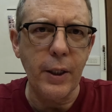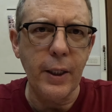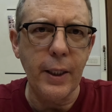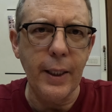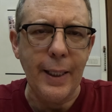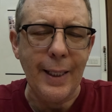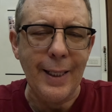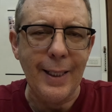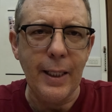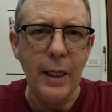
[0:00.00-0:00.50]

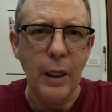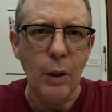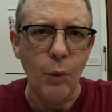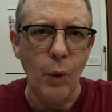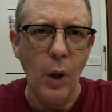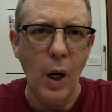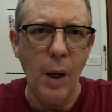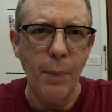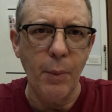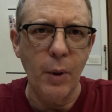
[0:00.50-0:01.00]
king, King
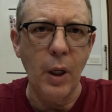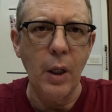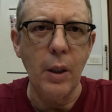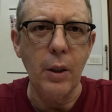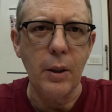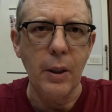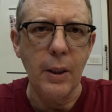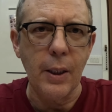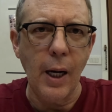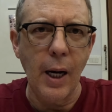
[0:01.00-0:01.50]
Rama
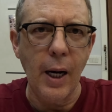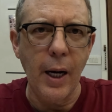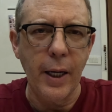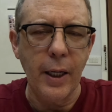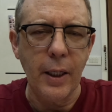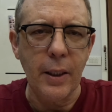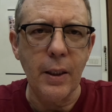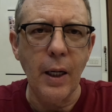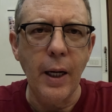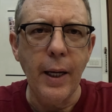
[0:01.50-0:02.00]

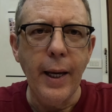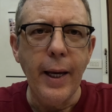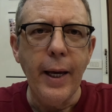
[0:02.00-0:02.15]
IX.